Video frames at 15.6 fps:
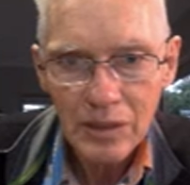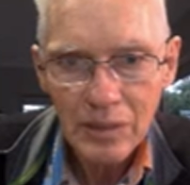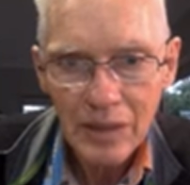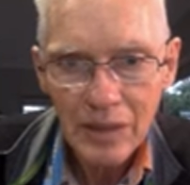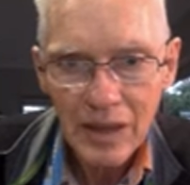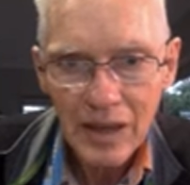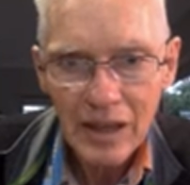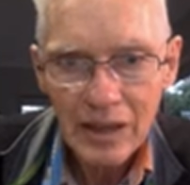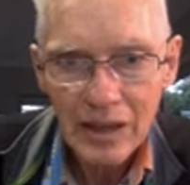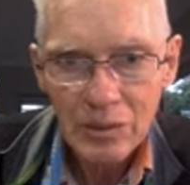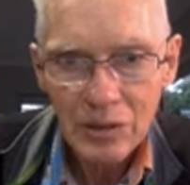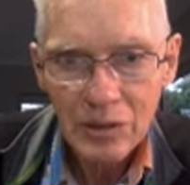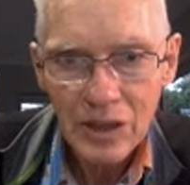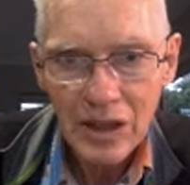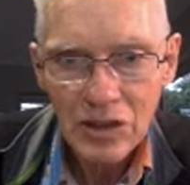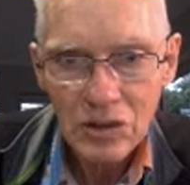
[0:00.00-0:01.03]
and it will
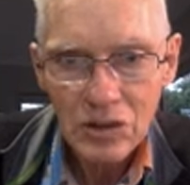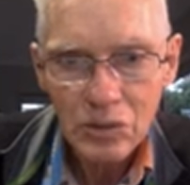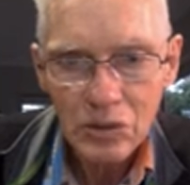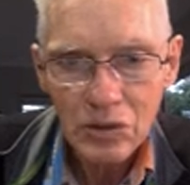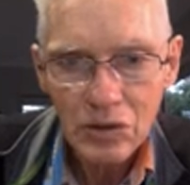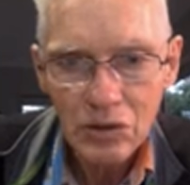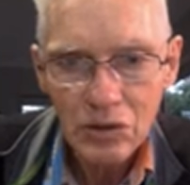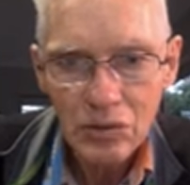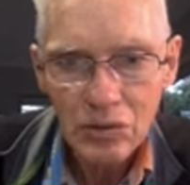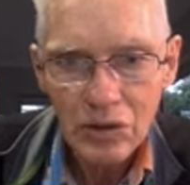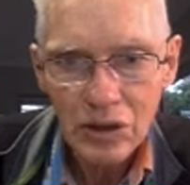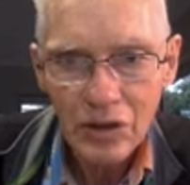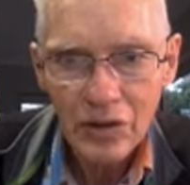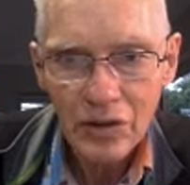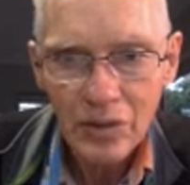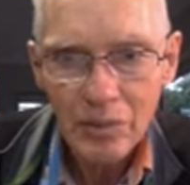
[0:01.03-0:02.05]
cancel with the 3 on
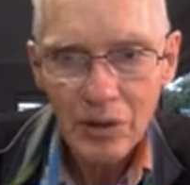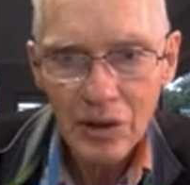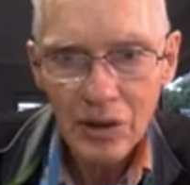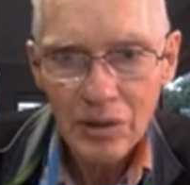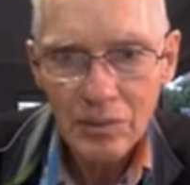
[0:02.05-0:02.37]
the bottom.